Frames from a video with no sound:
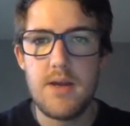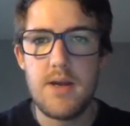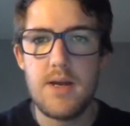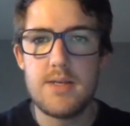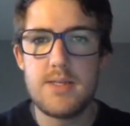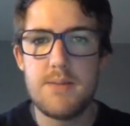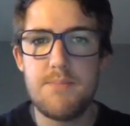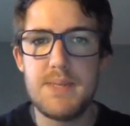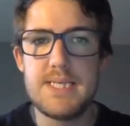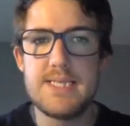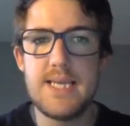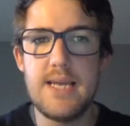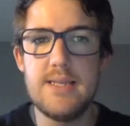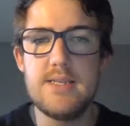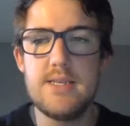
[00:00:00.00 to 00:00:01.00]
as the
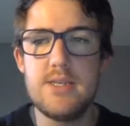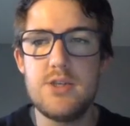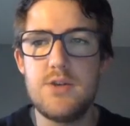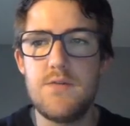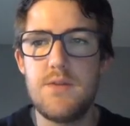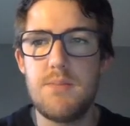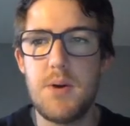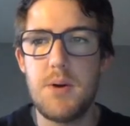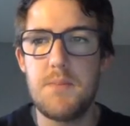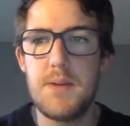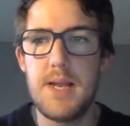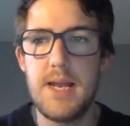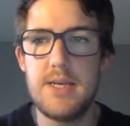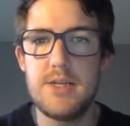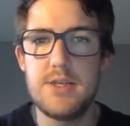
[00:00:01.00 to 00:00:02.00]
percentage of the
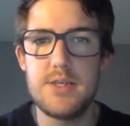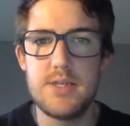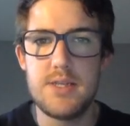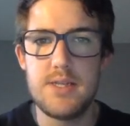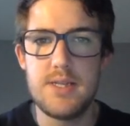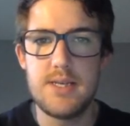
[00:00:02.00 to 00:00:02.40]
population